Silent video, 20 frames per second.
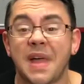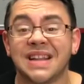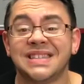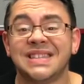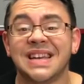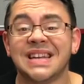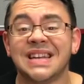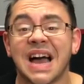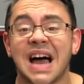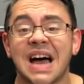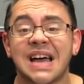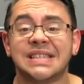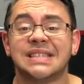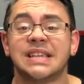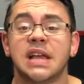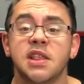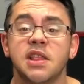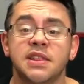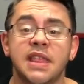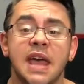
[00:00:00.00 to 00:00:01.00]
That's it
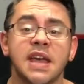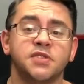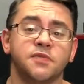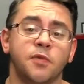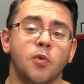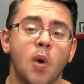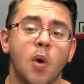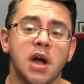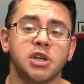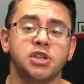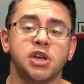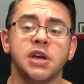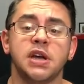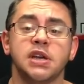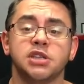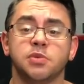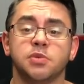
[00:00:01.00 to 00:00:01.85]
guys. Thanks for watching.